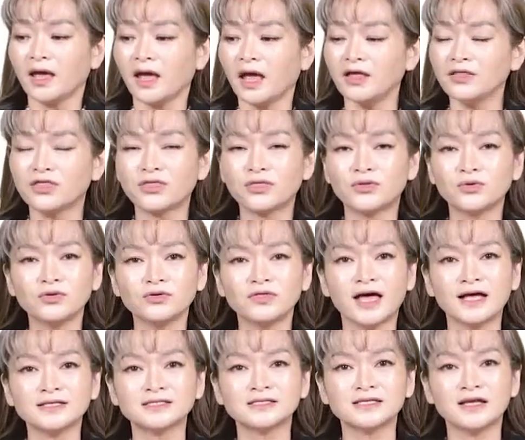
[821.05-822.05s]
And through
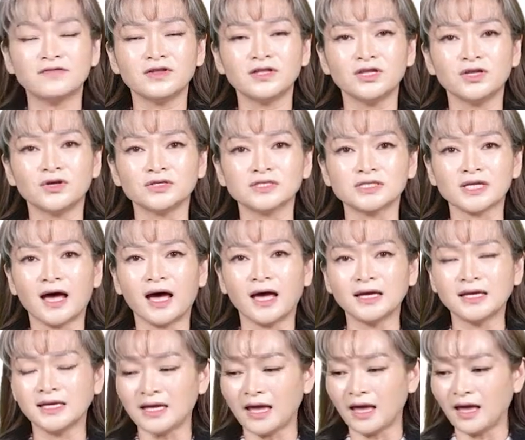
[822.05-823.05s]
that 7 years, I
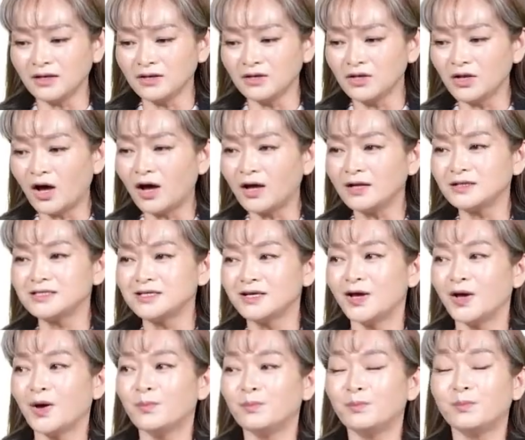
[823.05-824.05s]
cannot
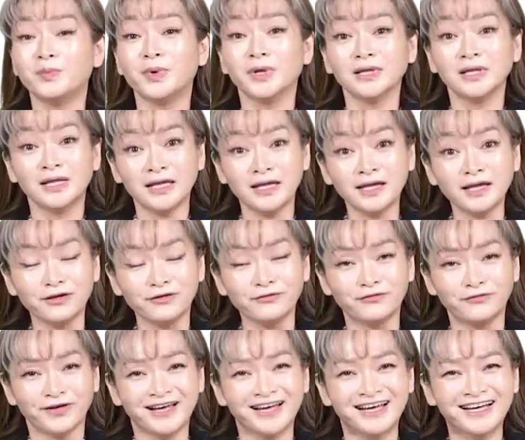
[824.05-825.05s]
believe